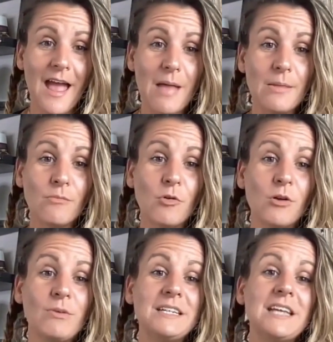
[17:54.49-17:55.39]
And the
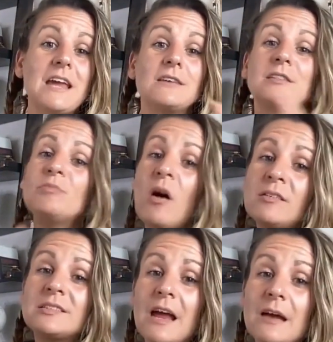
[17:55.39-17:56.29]
more we take
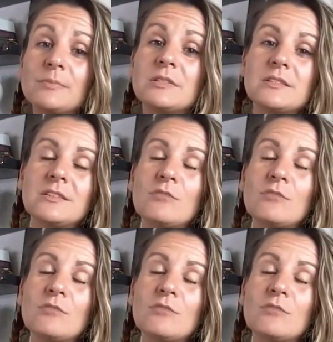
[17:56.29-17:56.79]
small steps,